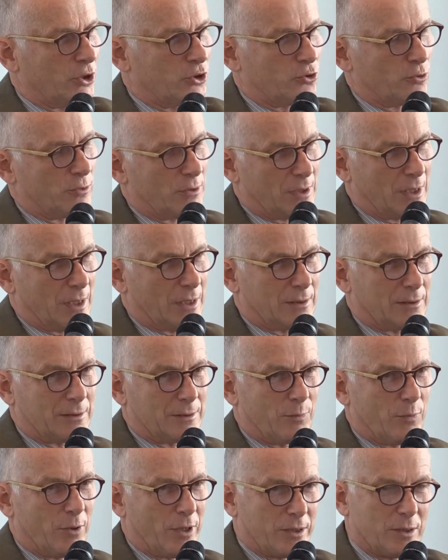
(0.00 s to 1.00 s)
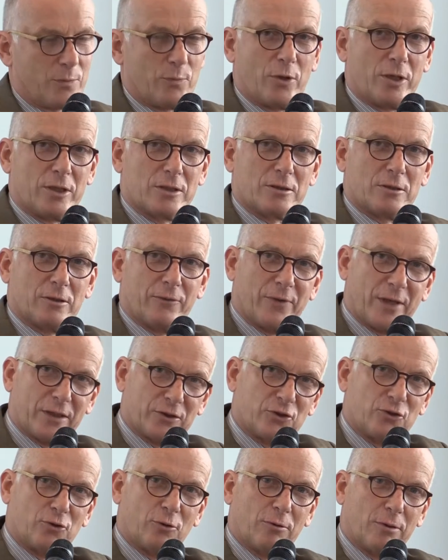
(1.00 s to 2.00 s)
sure that part and parcel of
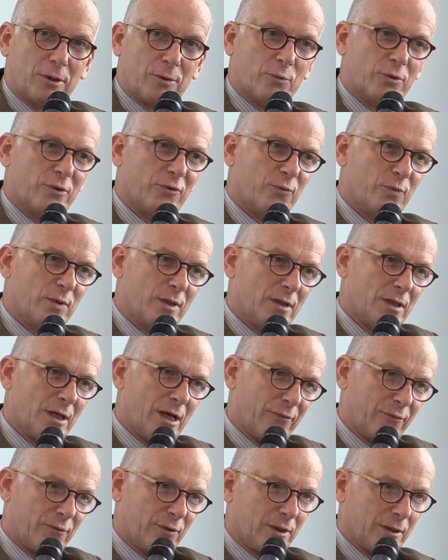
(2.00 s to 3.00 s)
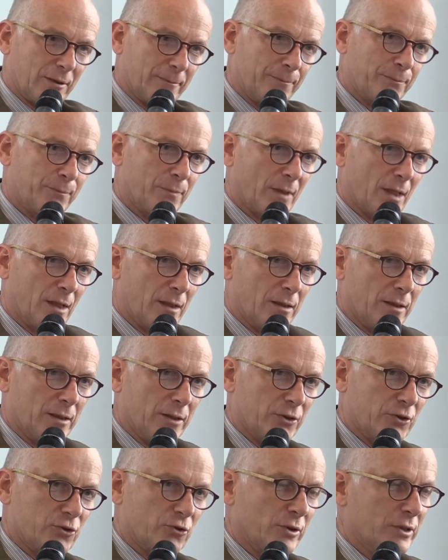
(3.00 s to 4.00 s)
that story would have been the African
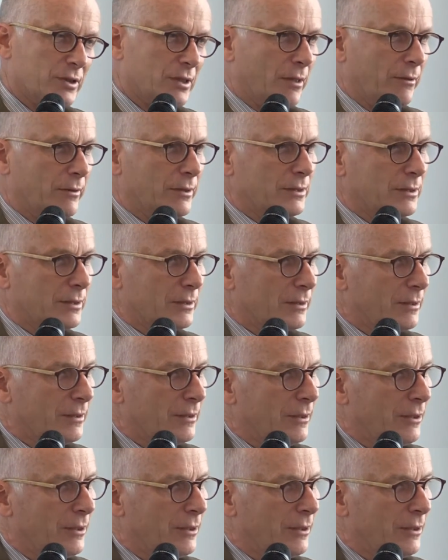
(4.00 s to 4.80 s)
solidarity.